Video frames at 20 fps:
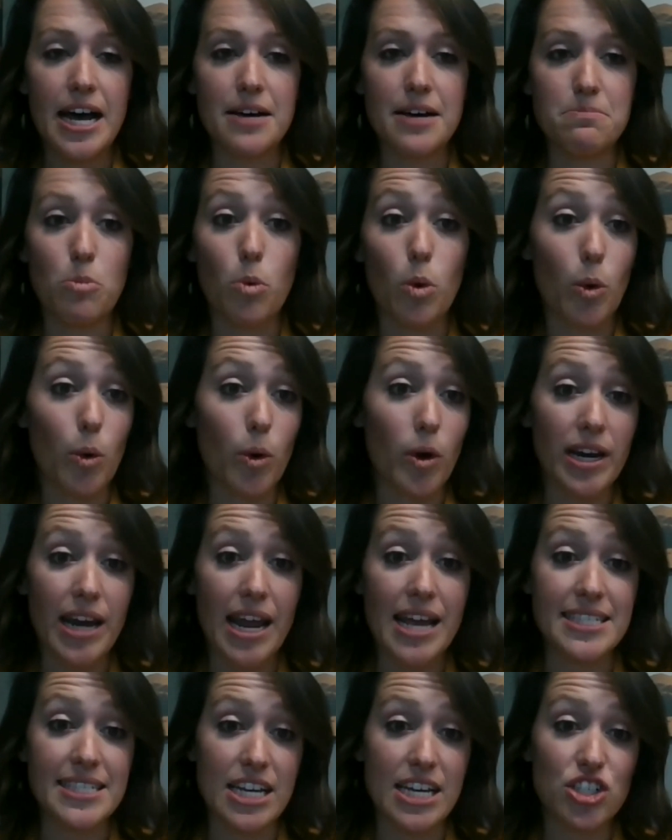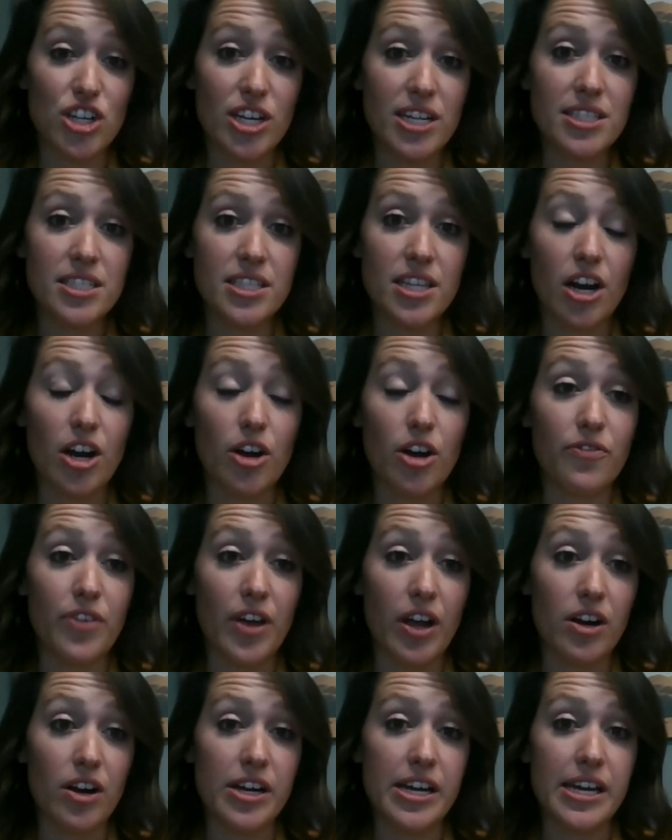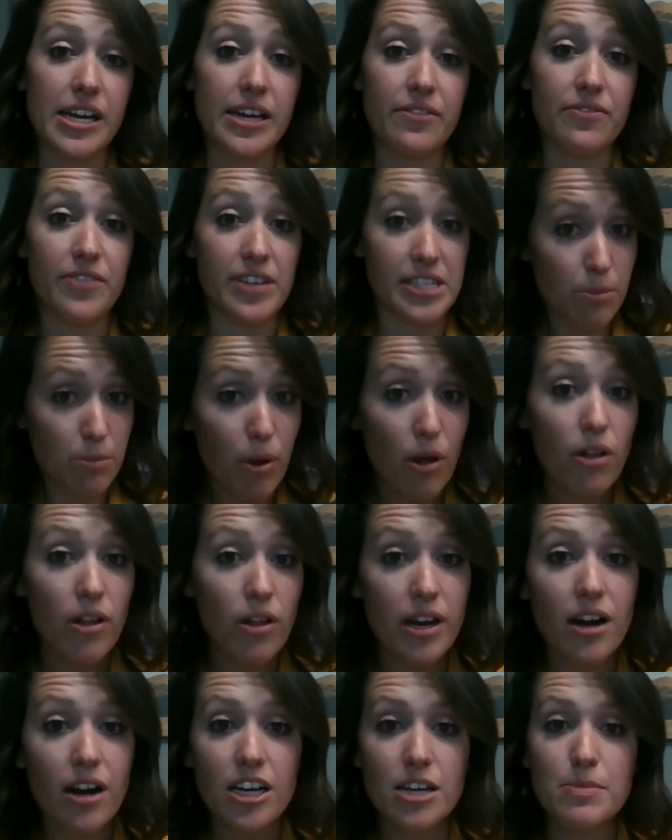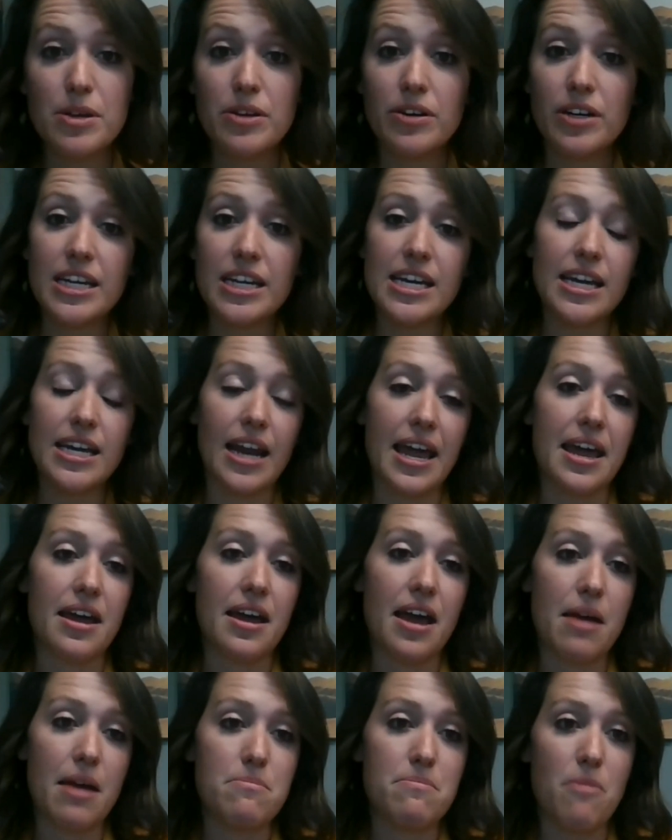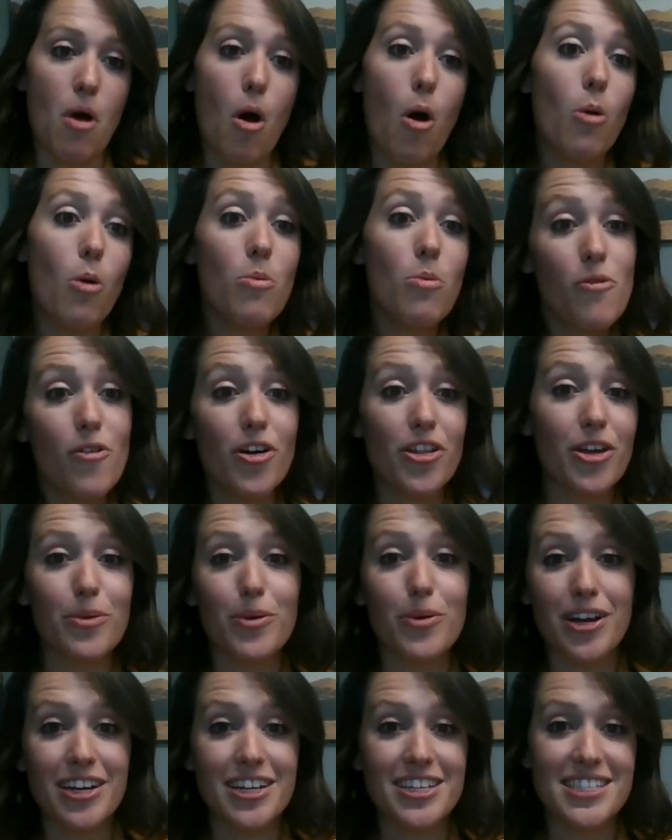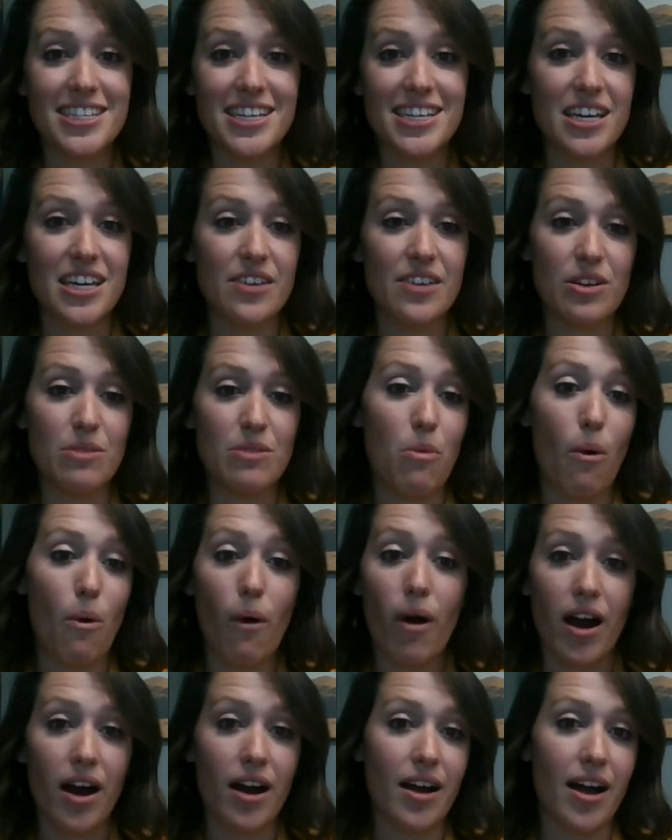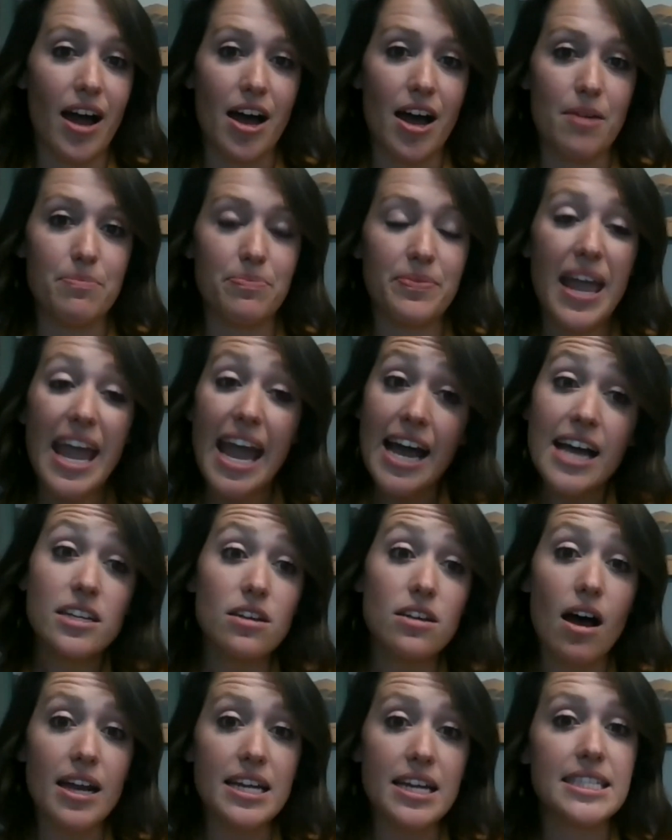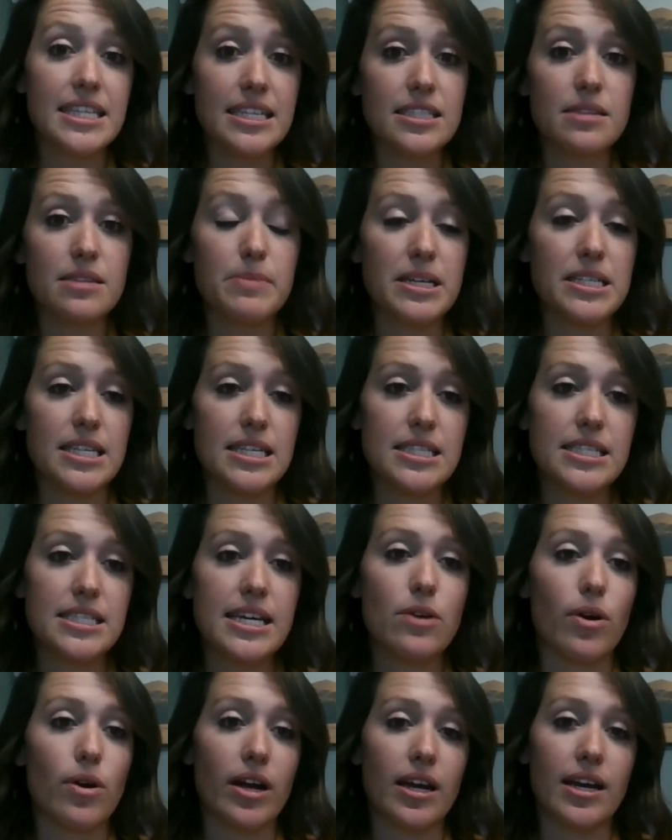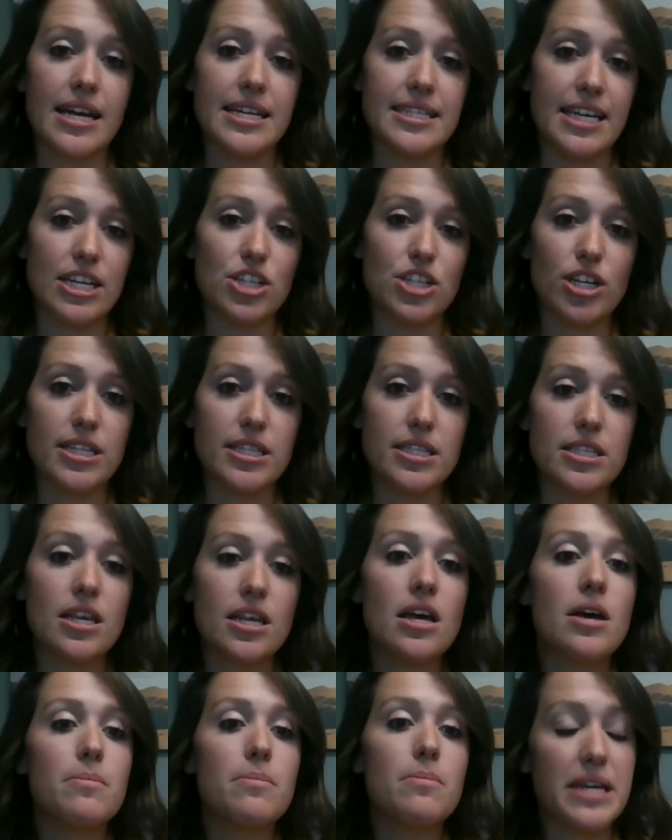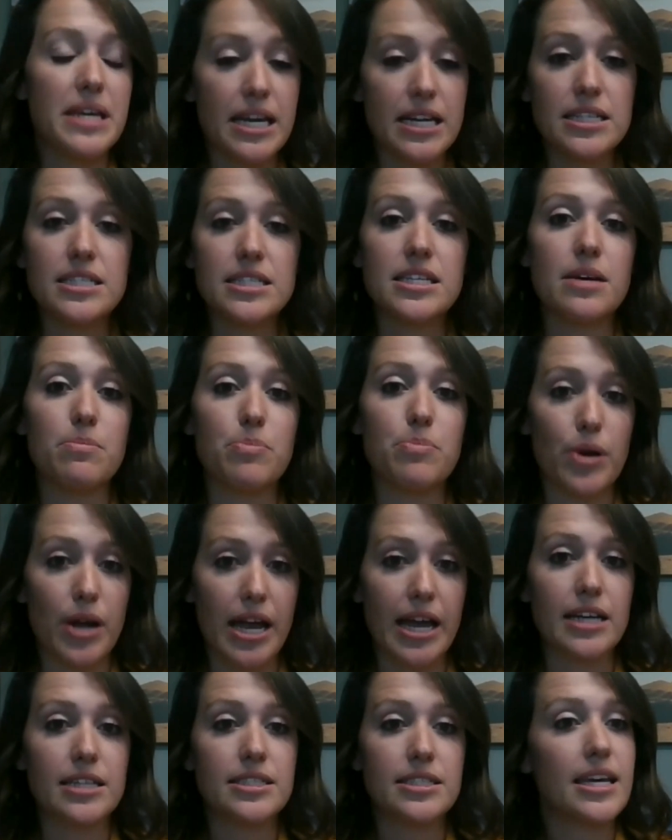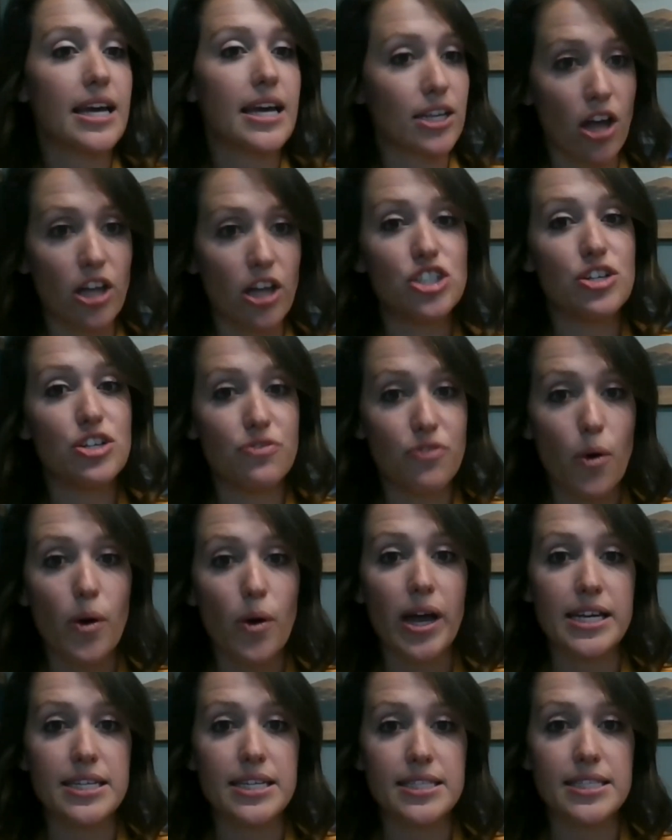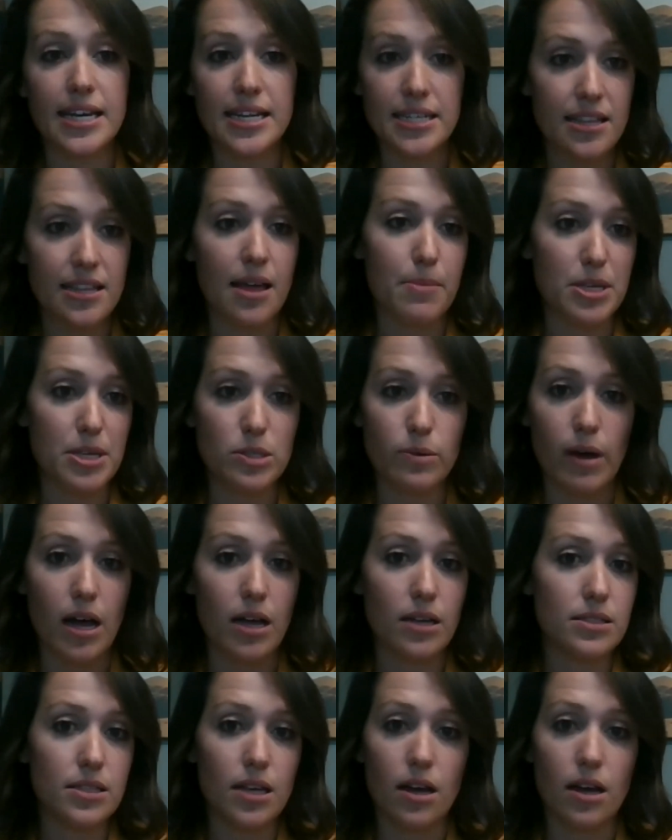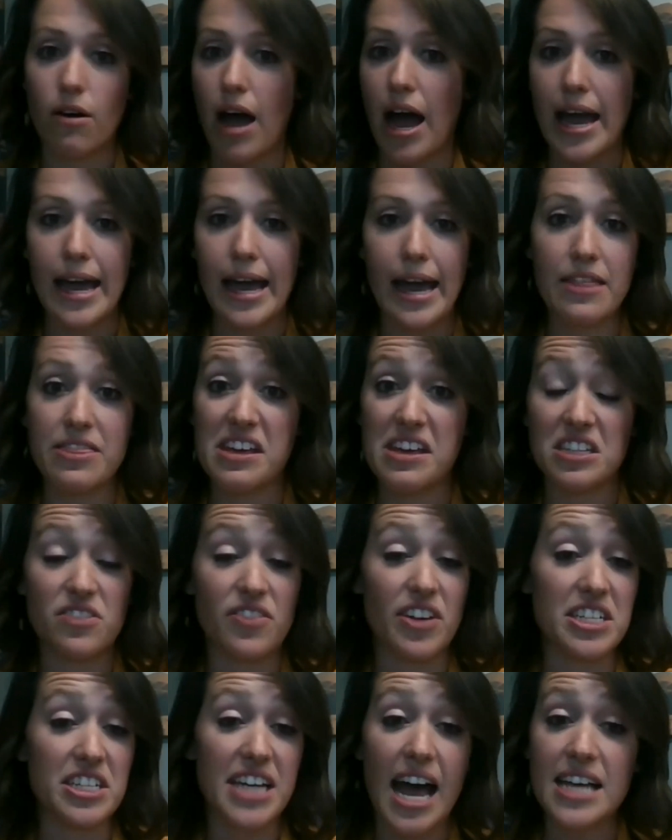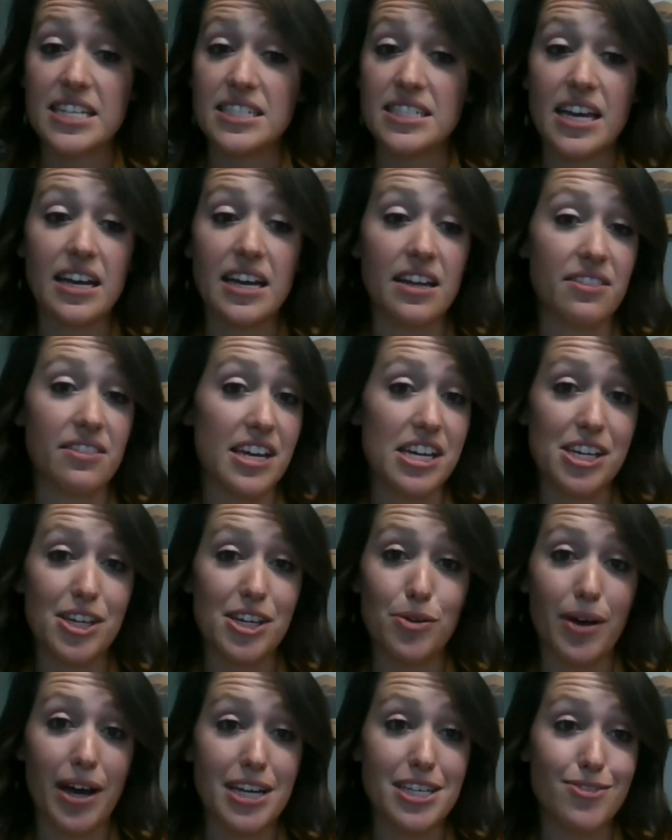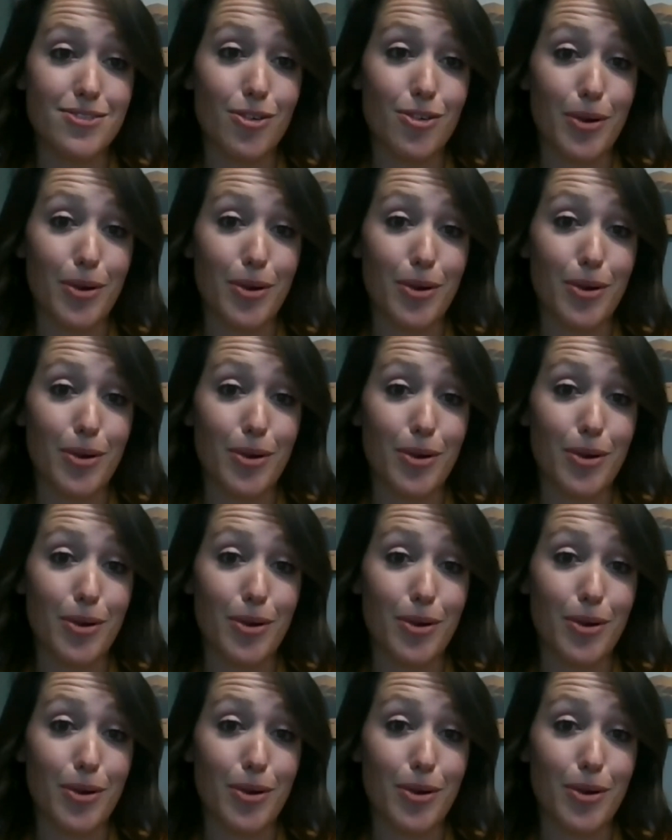more organizations that are very visible in our community. And I am hopeful that we're going to see even more. And honestly, some existing organizations begin to bring technology focus into them as well. So I think it's fantastic. And thank you guys for